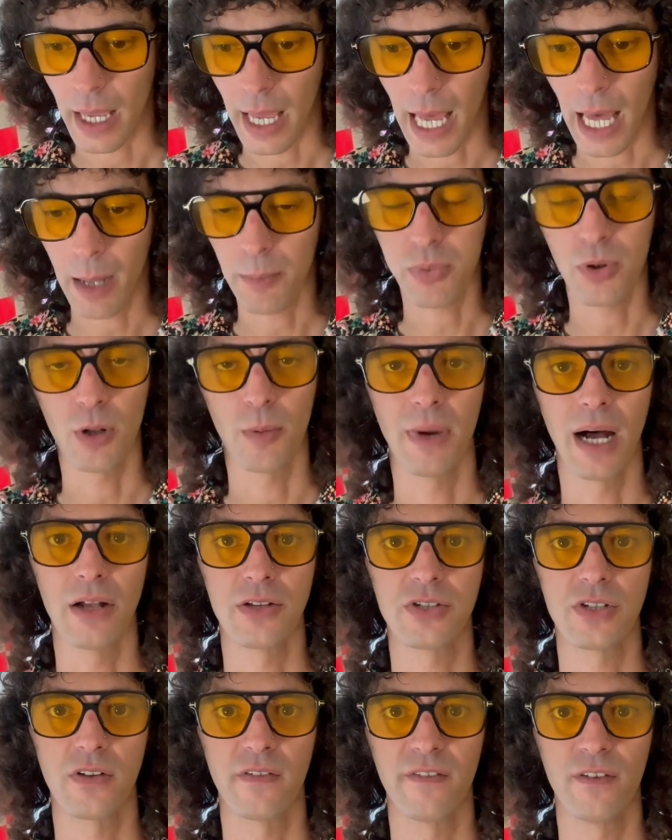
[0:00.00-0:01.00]
Ample
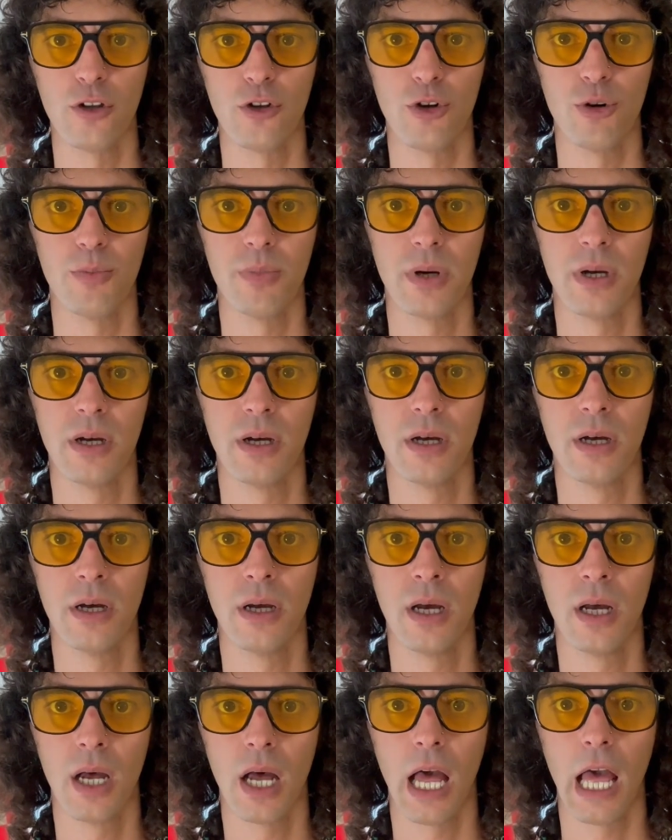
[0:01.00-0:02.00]
amounts of lube.
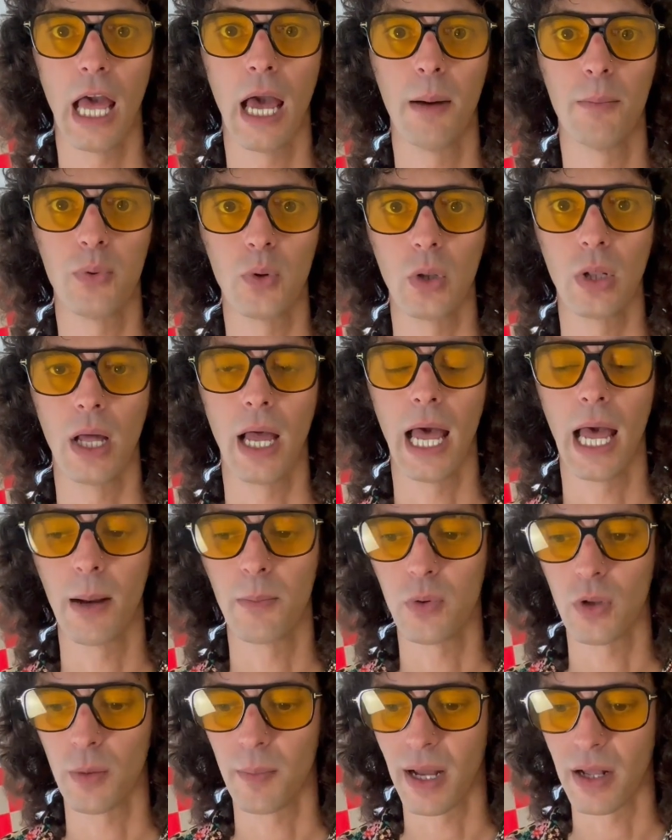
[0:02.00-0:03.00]
Ample,
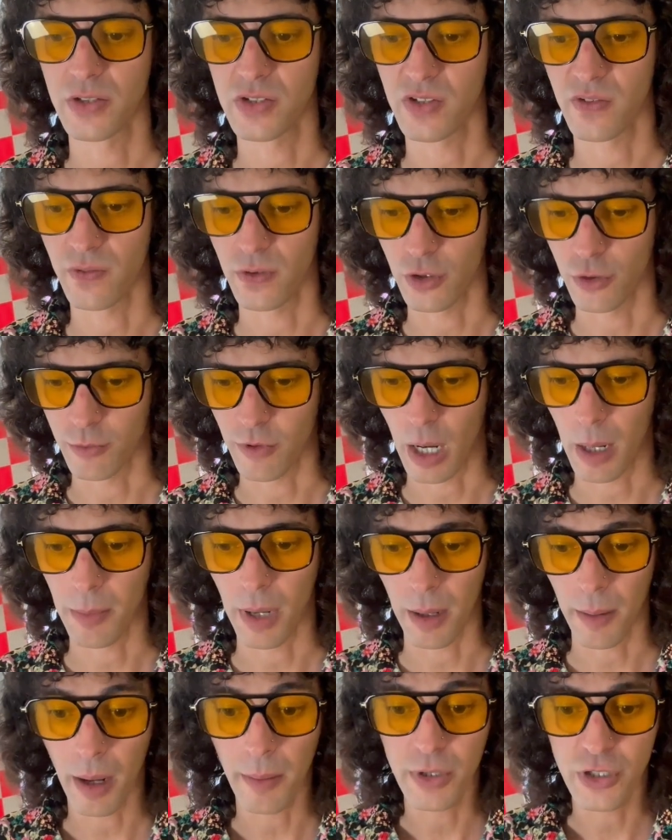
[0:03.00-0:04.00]
ample amounts of lube. I'm,
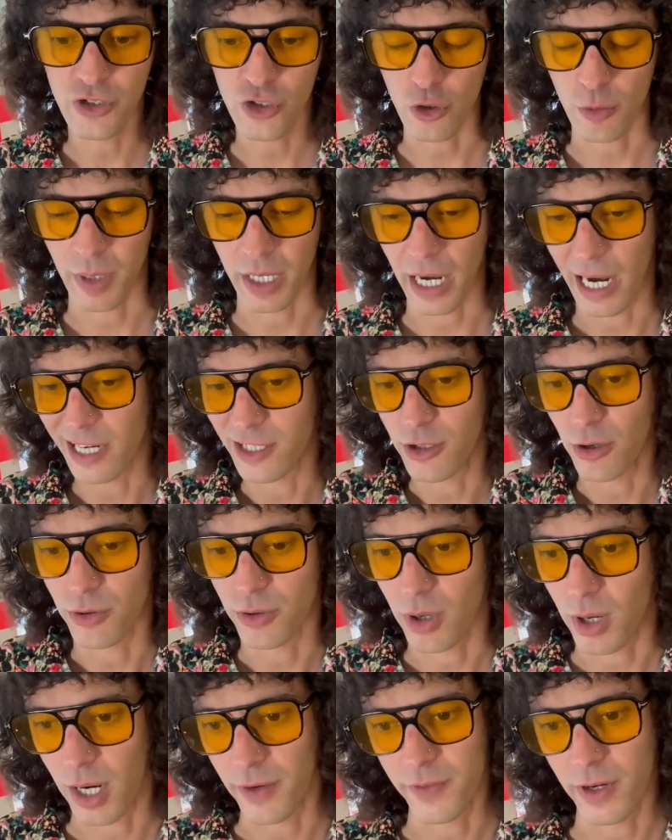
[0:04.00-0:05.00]
I'm assuming. I don't
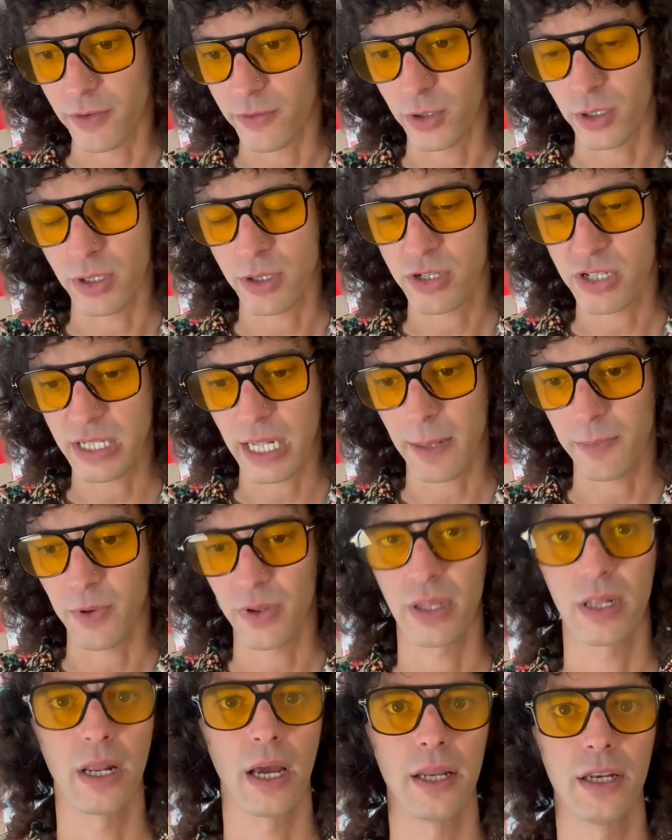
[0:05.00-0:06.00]
know. I've never slept
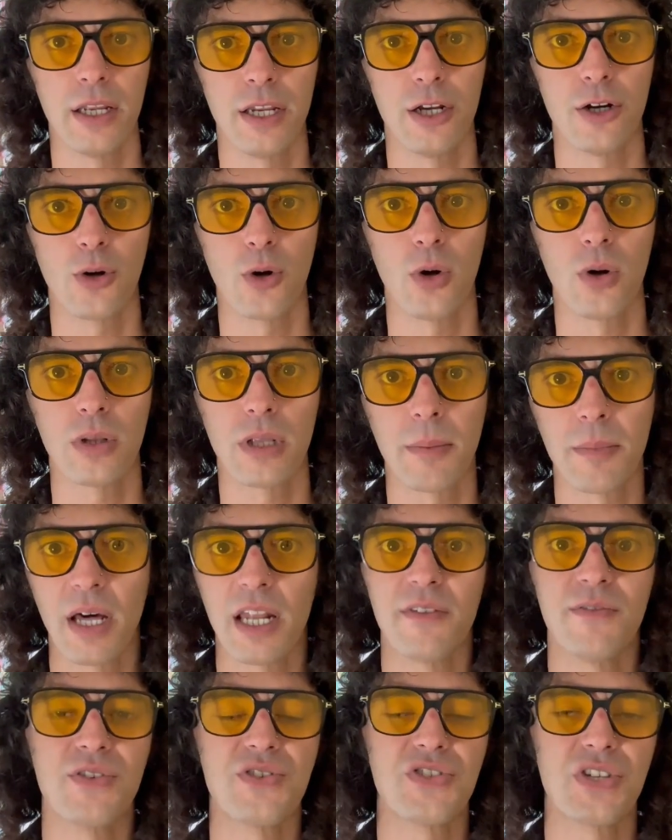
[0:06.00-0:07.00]
with a 90-year-old. I'm
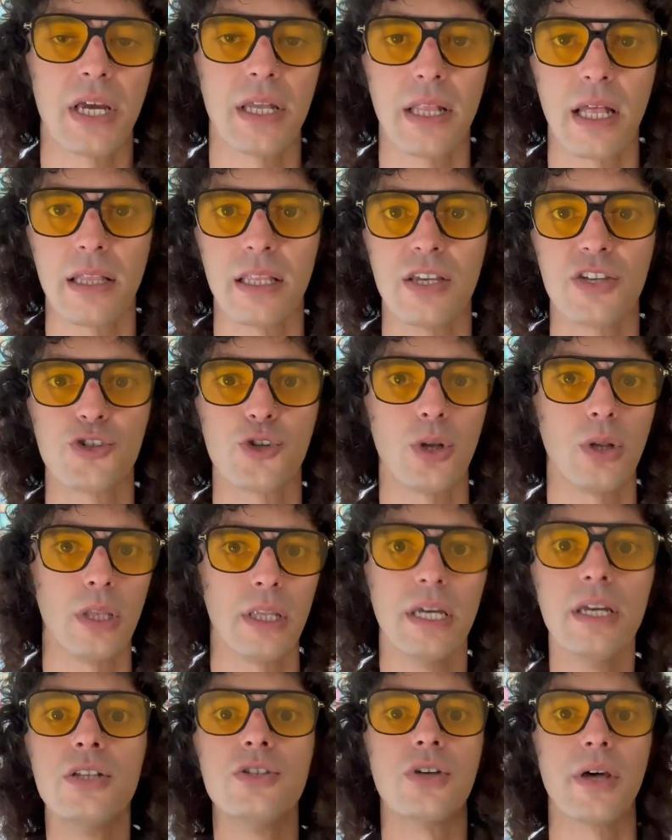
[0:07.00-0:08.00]
not even saying that this will
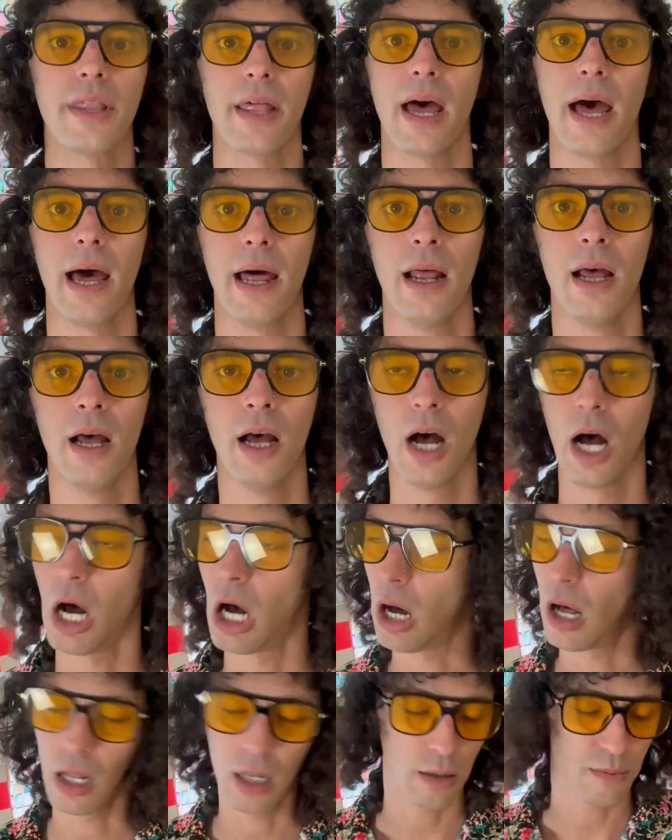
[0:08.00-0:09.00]
lead to that.
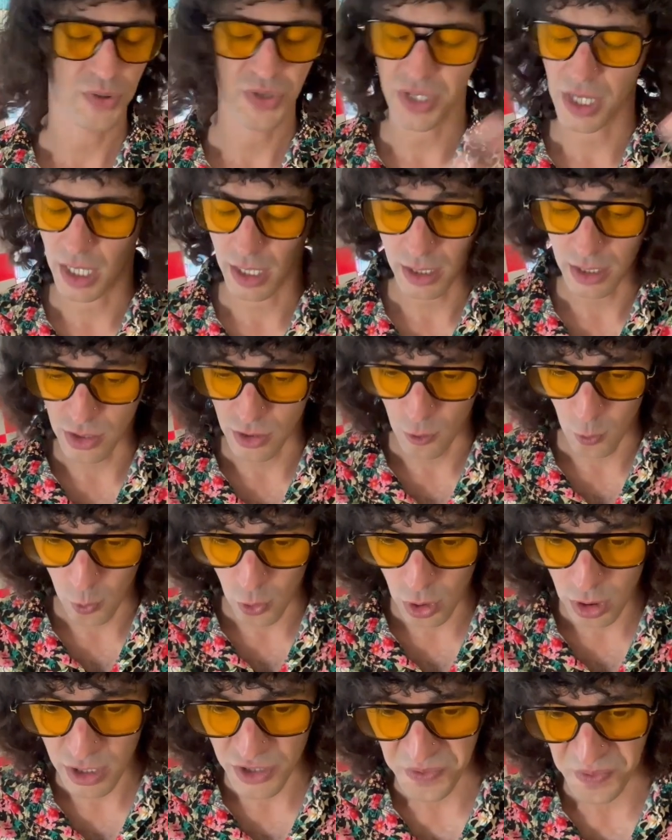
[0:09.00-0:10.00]
All I'm saying is the
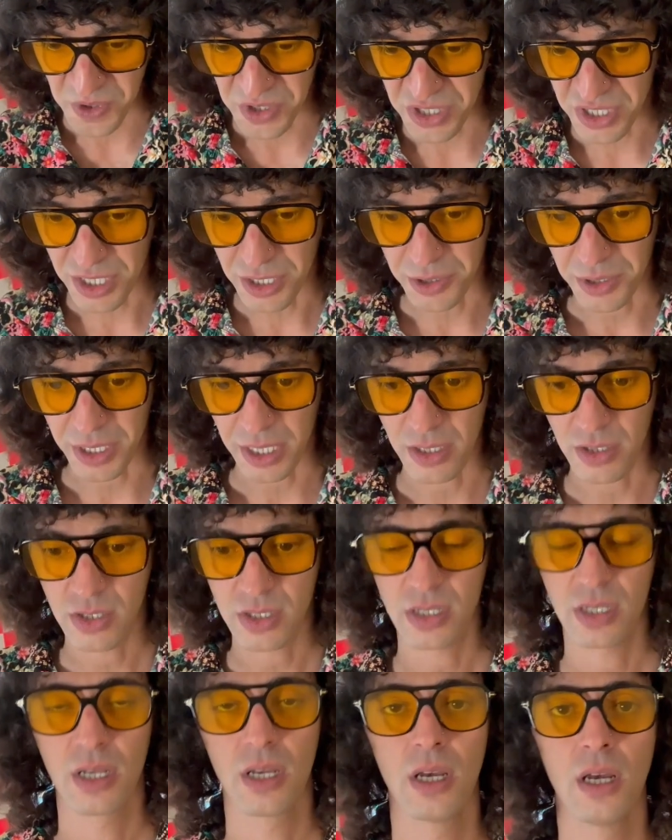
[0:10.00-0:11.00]
world is
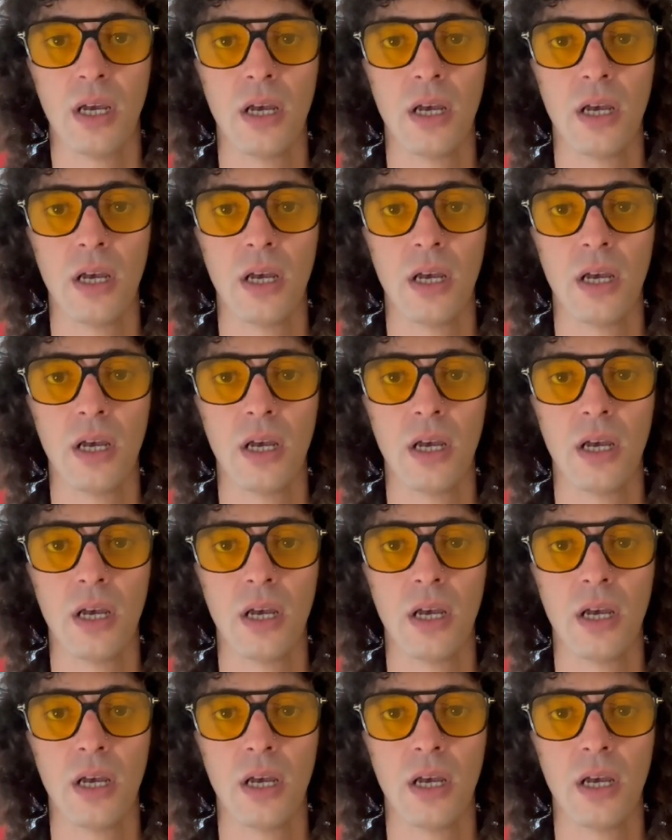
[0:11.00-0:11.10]
mysterious.